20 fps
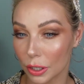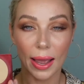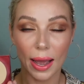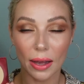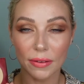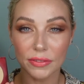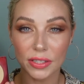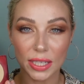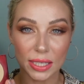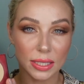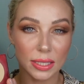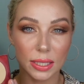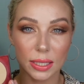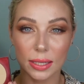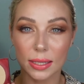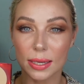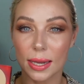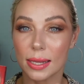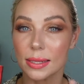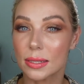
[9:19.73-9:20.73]
I have tested
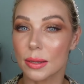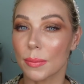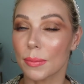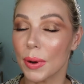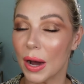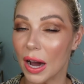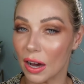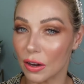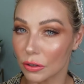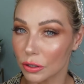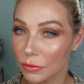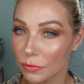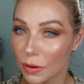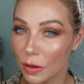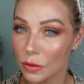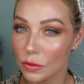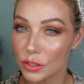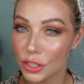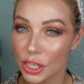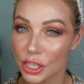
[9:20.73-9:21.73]
it as a powder
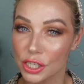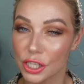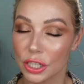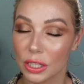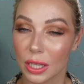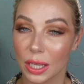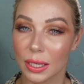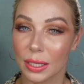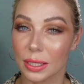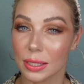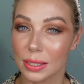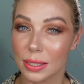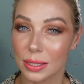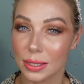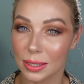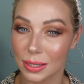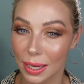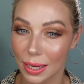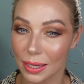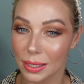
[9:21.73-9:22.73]
foundation, like it
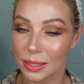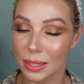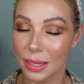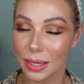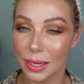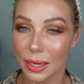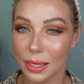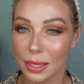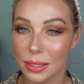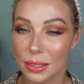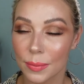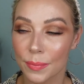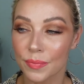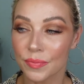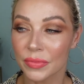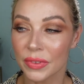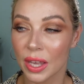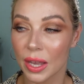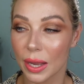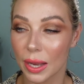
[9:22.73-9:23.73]
says it is,
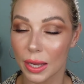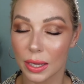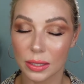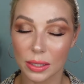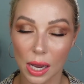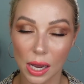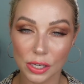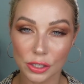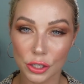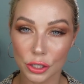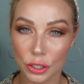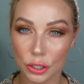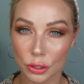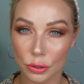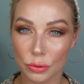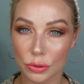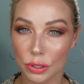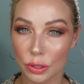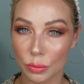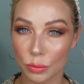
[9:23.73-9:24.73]
and I just
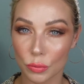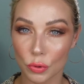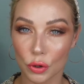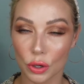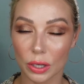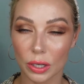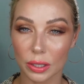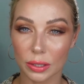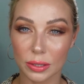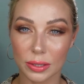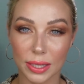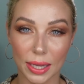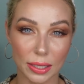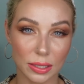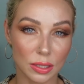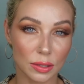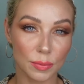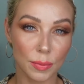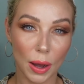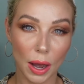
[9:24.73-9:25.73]
used a more
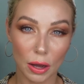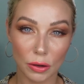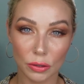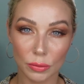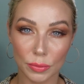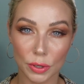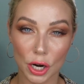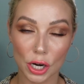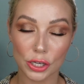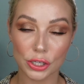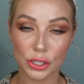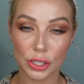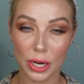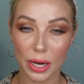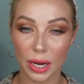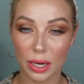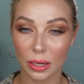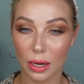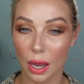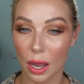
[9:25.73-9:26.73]
condensed powder brush
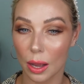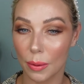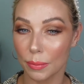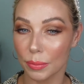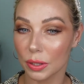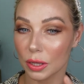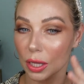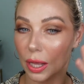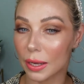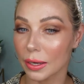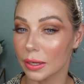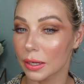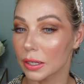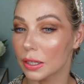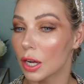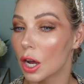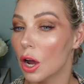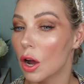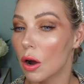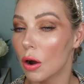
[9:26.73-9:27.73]
and I applied
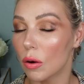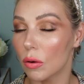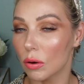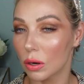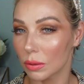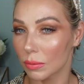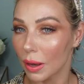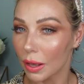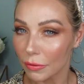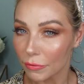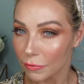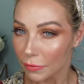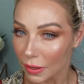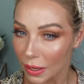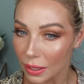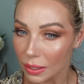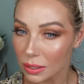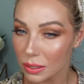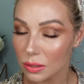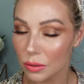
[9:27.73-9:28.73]
it on my
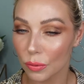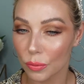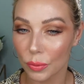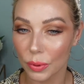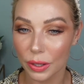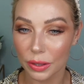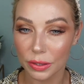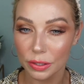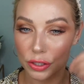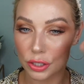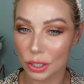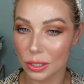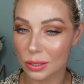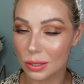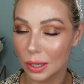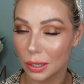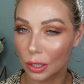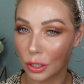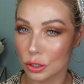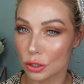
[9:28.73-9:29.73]
face with just
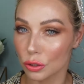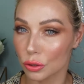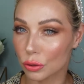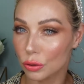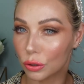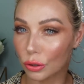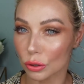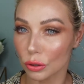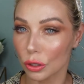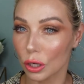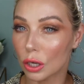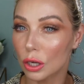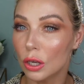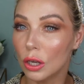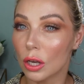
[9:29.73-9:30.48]
like a circular